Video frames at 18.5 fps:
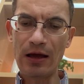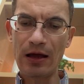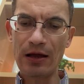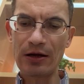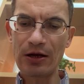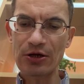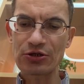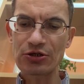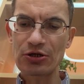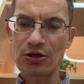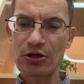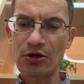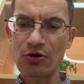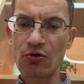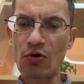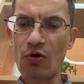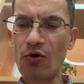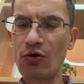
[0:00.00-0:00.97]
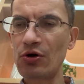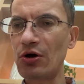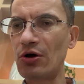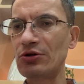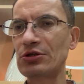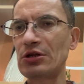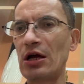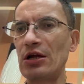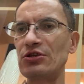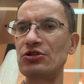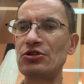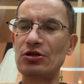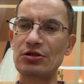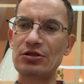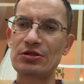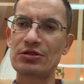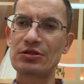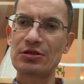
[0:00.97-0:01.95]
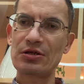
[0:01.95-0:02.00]
and actually going on
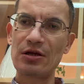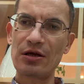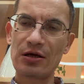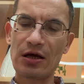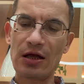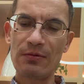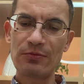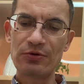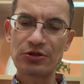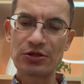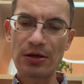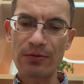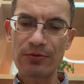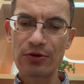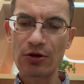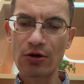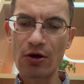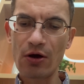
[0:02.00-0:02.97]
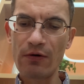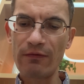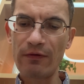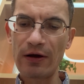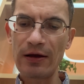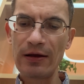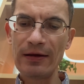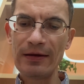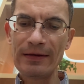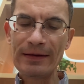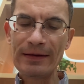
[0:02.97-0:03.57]
tangents can be something of a